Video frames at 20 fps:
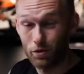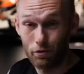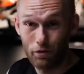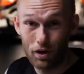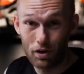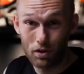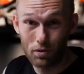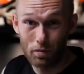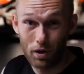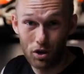it's a
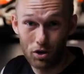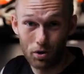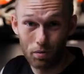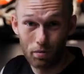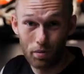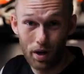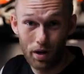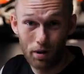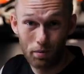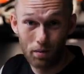very special
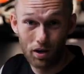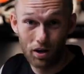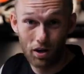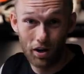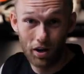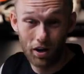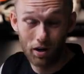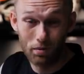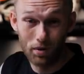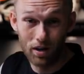bike
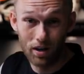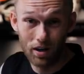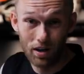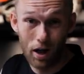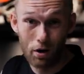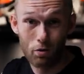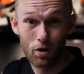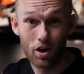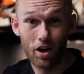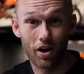behind me
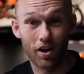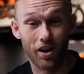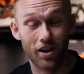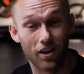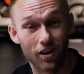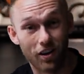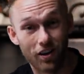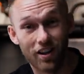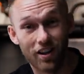and we are in the